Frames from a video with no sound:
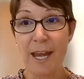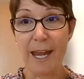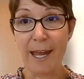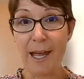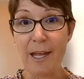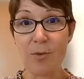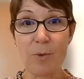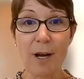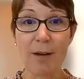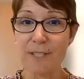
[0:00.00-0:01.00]
And
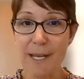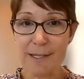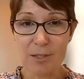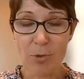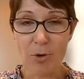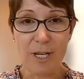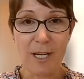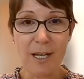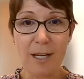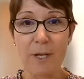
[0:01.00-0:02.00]
we offered
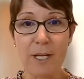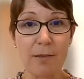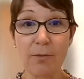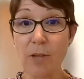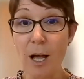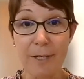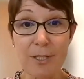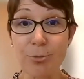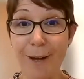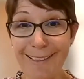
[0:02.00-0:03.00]
testimony, we lobbied
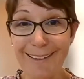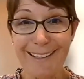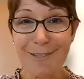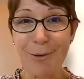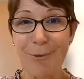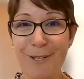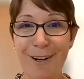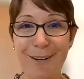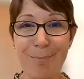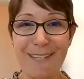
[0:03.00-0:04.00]
directly during one of
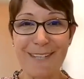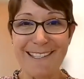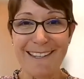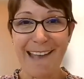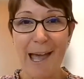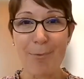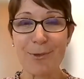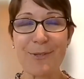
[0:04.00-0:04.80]
our days at the Capitol.